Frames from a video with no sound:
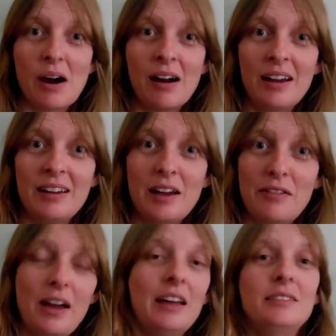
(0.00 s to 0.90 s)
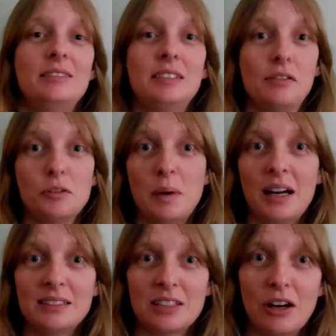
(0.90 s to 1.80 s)
I have had several
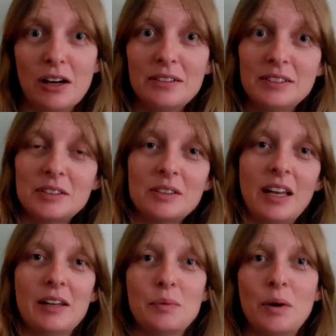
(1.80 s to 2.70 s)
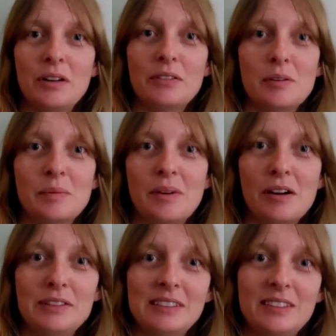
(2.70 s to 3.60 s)
past lives, and one of them
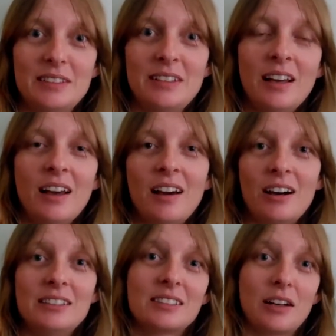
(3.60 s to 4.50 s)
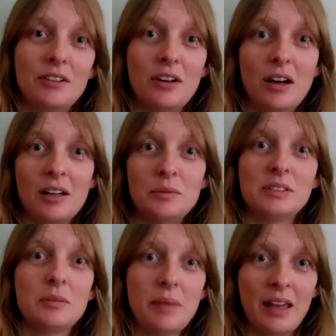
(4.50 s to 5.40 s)
I visited, I discovered I
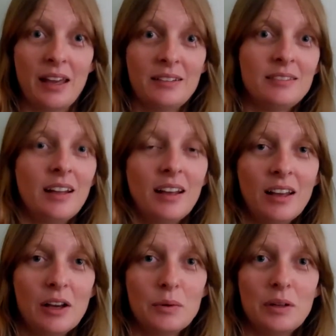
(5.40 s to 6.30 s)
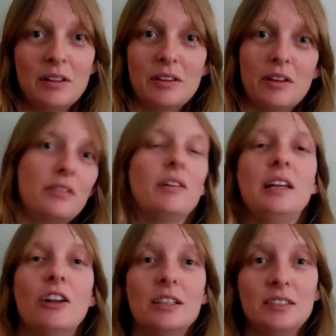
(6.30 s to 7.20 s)
was a man with
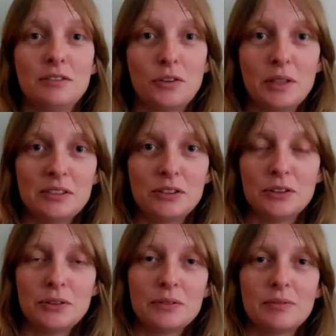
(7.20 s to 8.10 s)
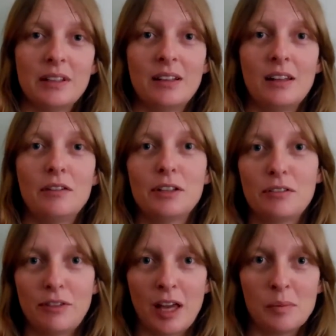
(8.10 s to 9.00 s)
in 1942 with a
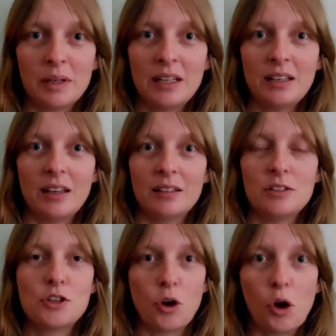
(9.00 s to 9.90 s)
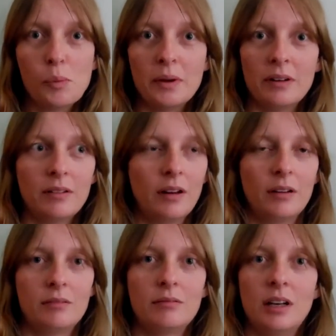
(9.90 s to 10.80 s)
loving family and a job and
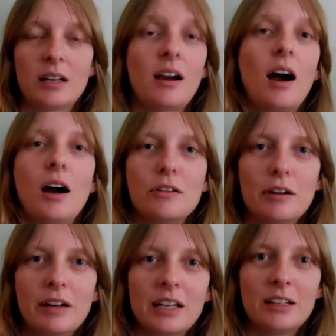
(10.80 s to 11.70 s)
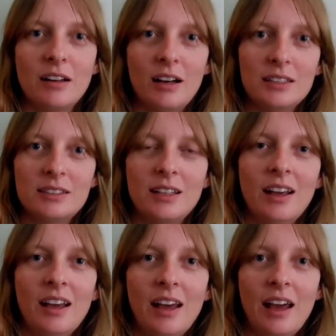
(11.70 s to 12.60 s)
a car I recognised,
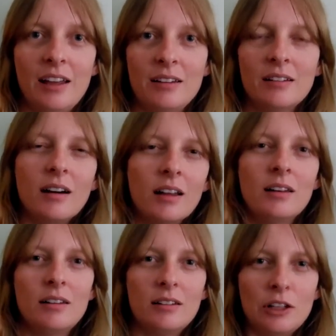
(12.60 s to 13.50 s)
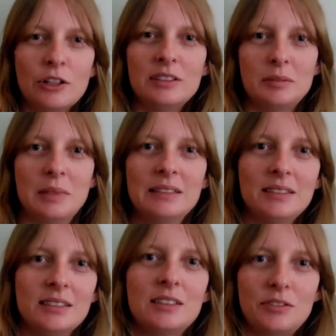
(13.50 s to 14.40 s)
and I learned some
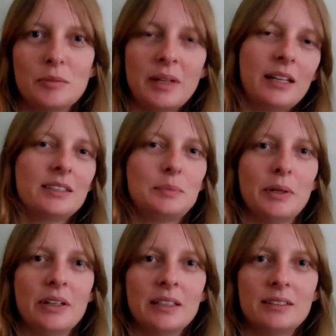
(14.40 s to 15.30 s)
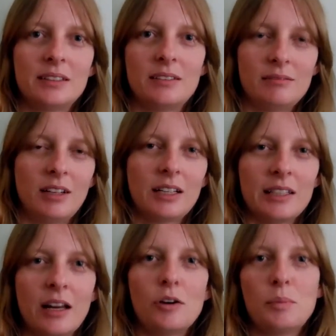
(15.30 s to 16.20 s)
lessons from that experience that I
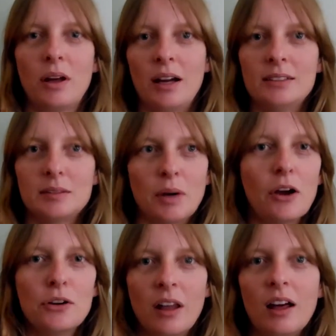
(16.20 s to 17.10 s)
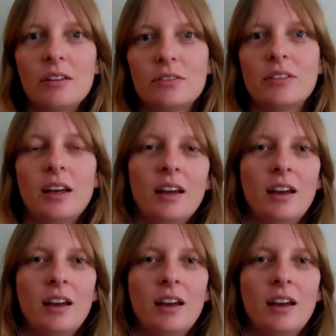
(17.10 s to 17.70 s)
can now apply to my own life.